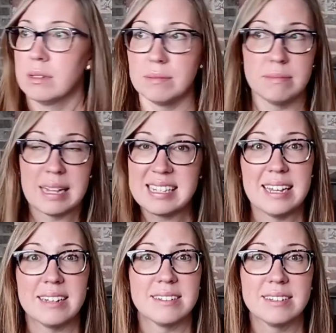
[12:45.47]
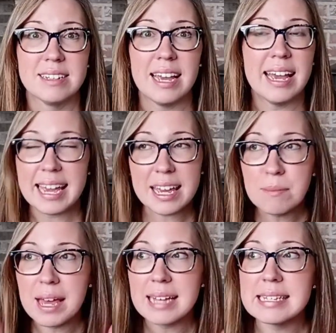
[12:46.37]
That's it. It can
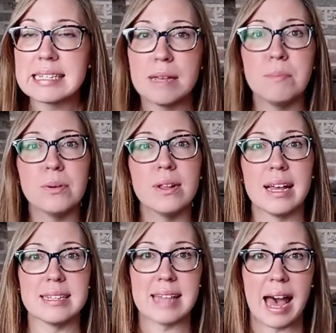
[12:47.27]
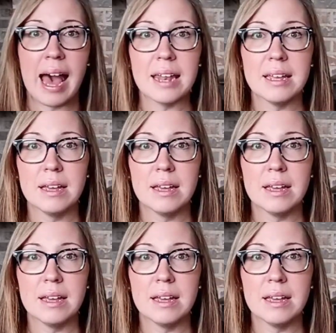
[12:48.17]
be as simple as that,